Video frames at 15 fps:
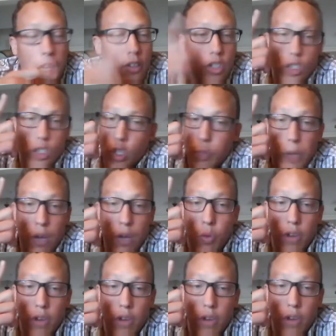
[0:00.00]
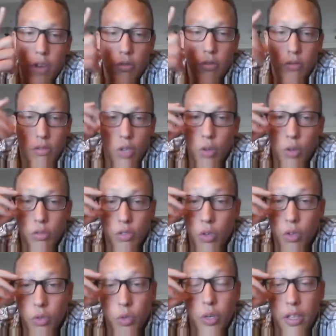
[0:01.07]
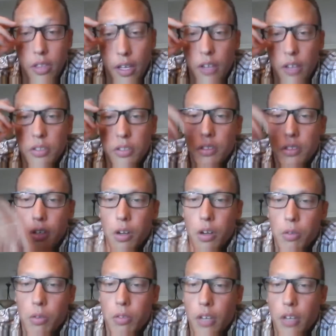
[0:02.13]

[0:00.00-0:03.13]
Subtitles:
But yeah, just pick one funnel. Don't do anything else.